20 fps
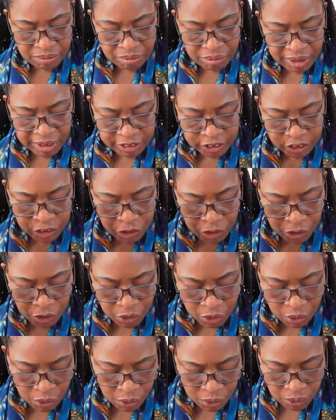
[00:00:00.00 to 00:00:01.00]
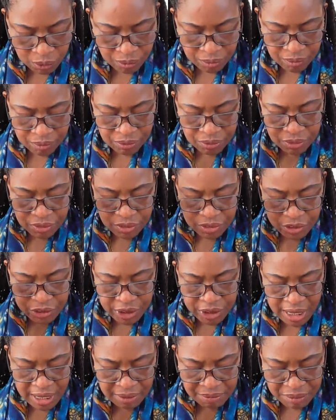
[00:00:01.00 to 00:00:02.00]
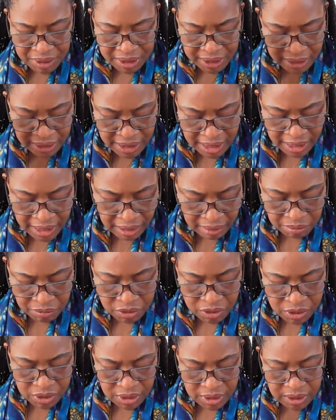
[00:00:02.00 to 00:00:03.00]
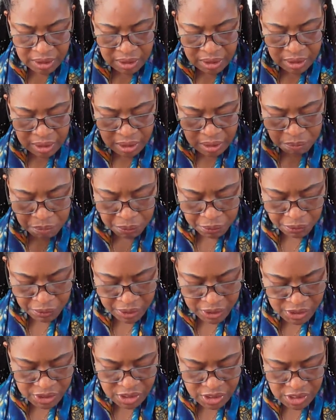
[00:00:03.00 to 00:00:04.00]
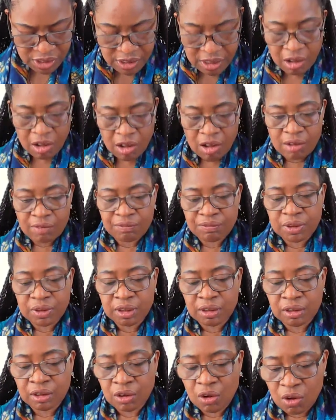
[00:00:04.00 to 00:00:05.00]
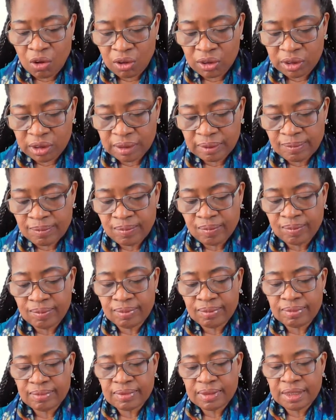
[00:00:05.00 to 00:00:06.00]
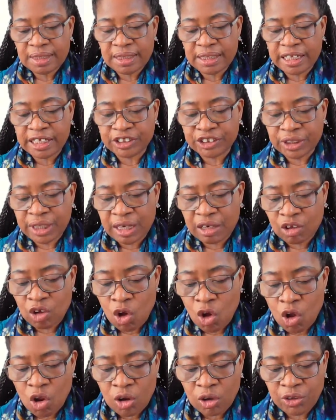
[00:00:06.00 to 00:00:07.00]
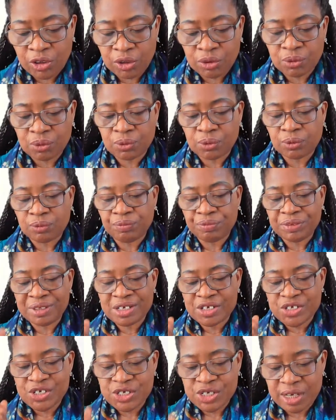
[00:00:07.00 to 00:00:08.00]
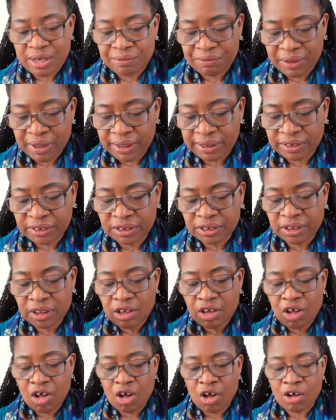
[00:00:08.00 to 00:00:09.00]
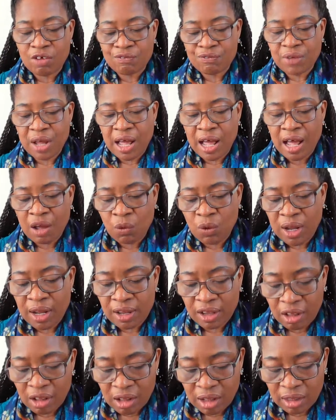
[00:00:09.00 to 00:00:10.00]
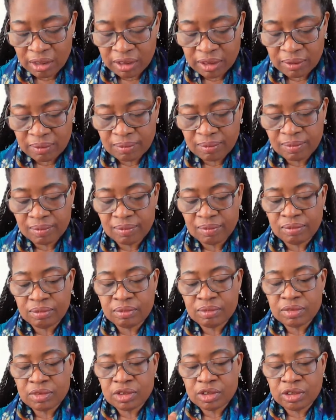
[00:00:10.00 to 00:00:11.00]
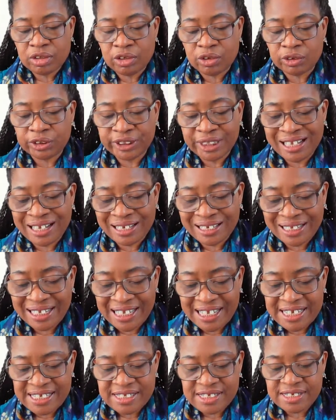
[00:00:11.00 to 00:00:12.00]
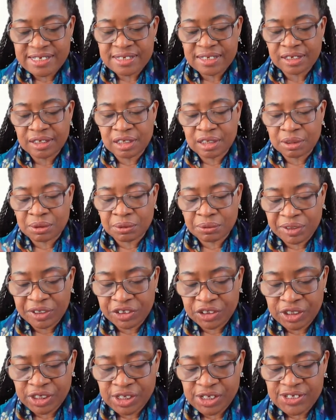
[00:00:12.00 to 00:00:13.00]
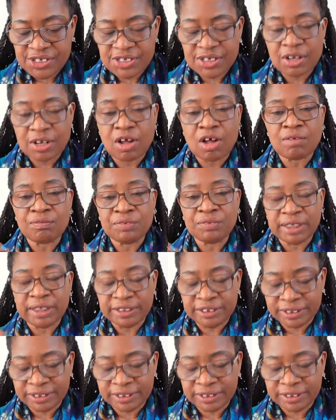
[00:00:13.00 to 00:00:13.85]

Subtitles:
But you shall be named the priest of the Lord. They shall call you the servant of our God. You shall eat the riches of the